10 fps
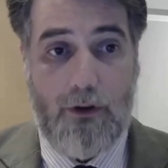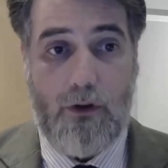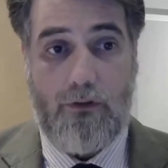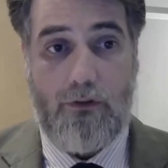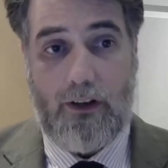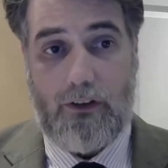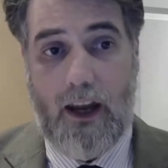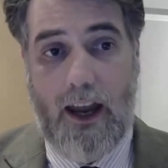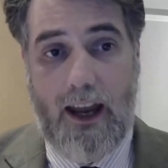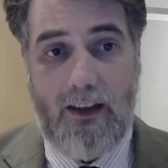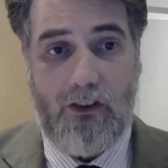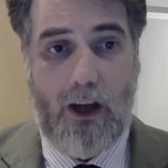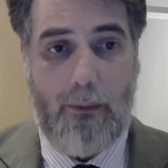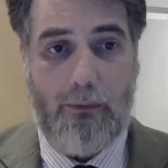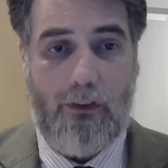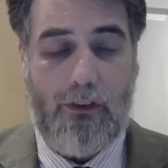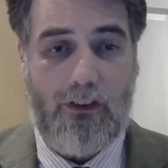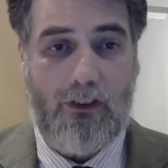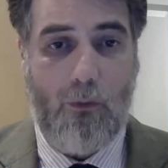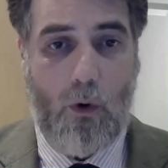the universe in terms of the
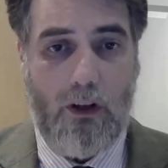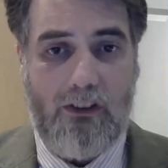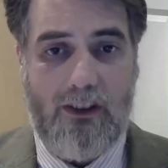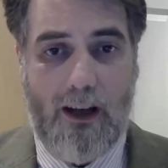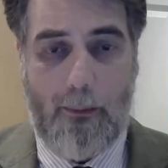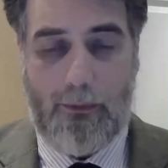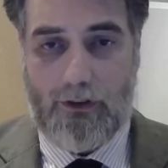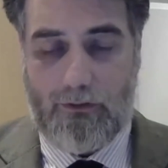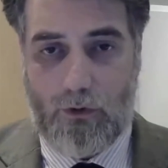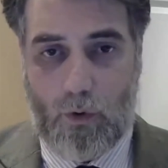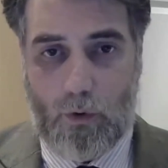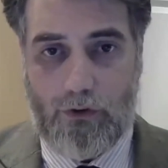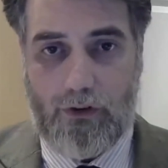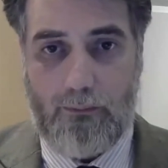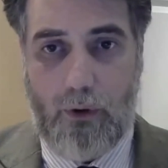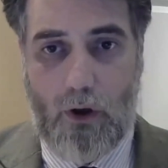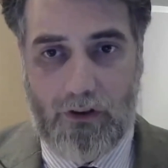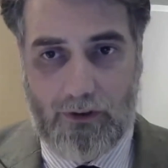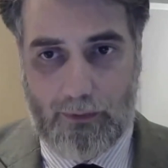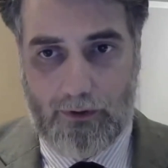smallest numbers of laws
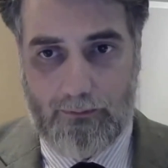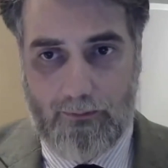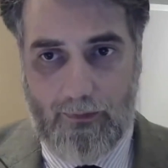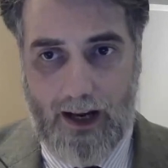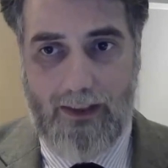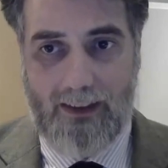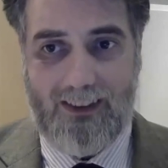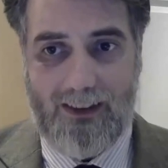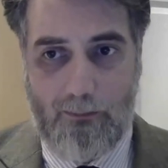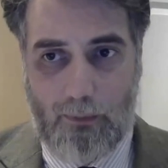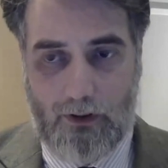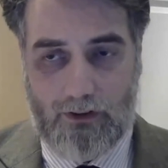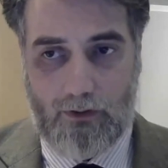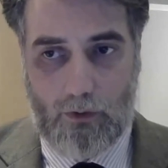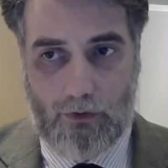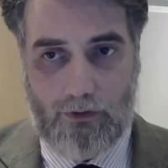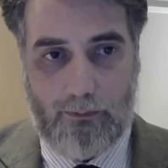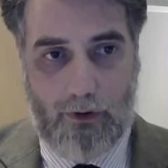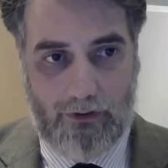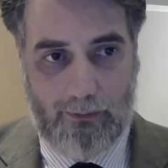possible and the simplest
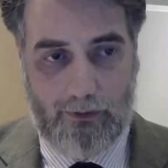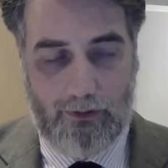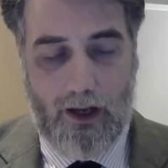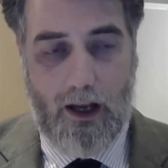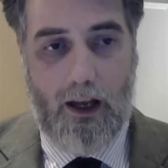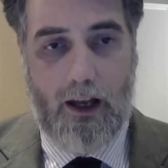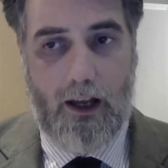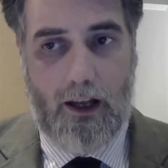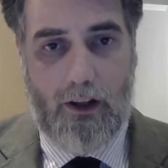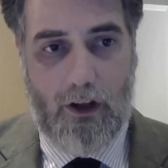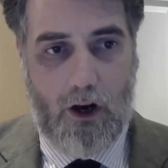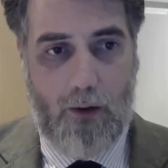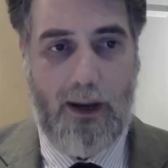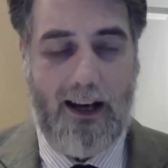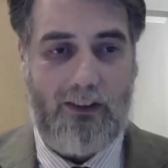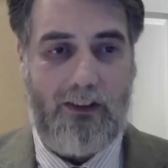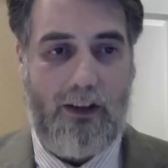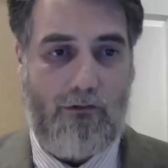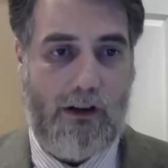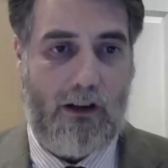laws possible. The
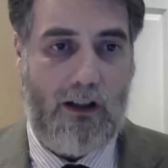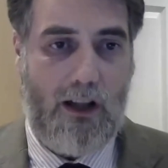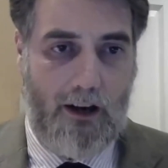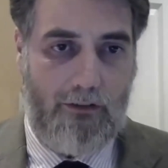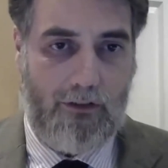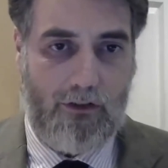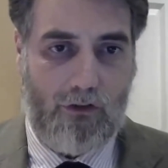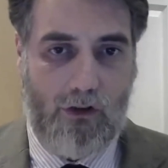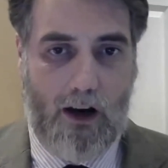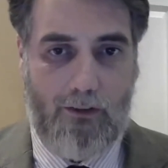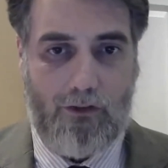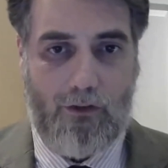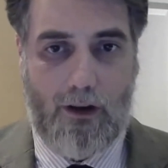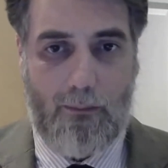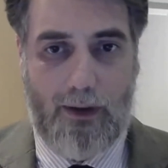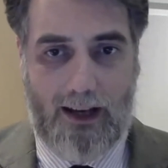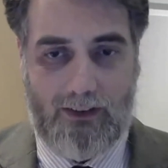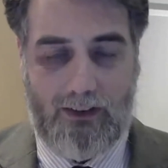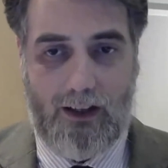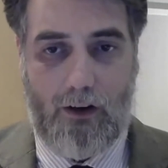complexity of real life derives from the
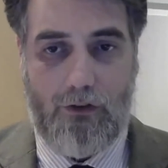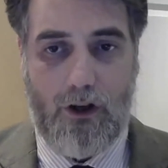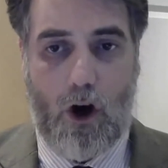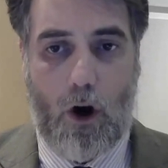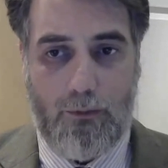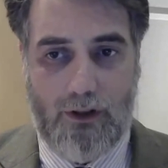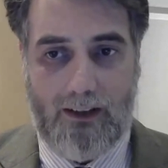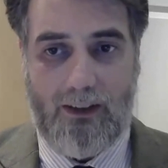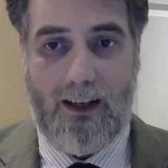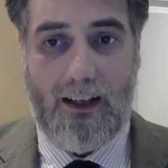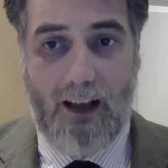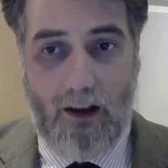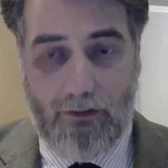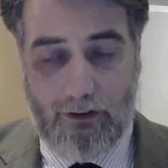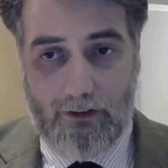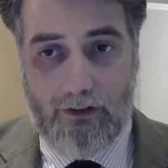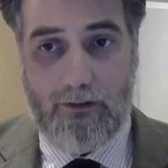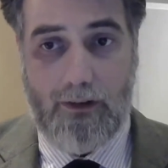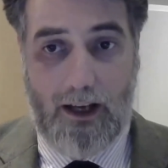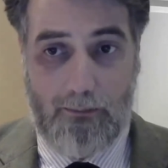complexity of the objects governed,
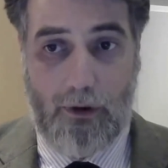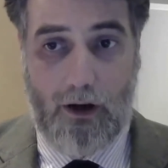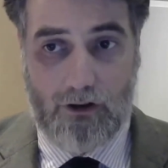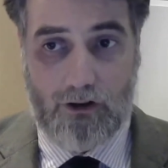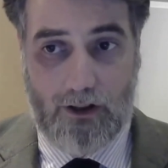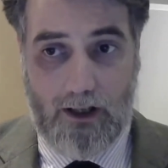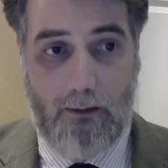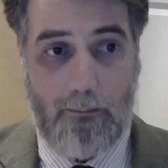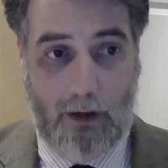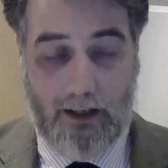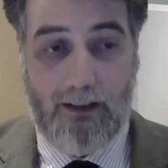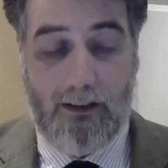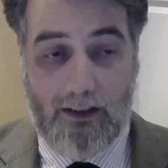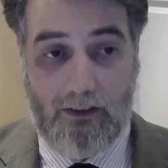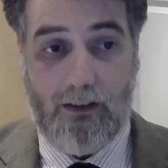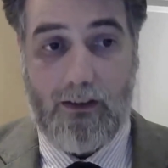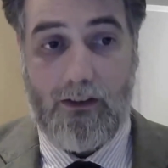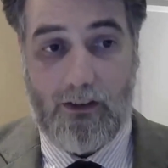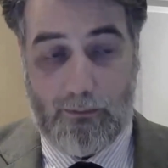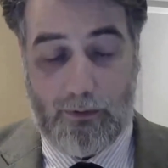impartially, by these
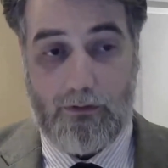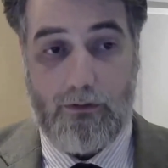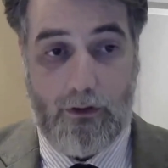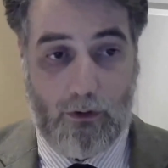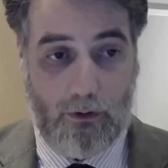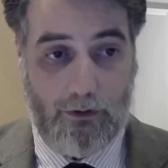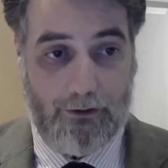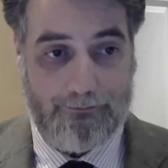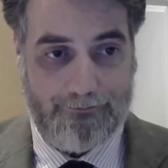simple laws.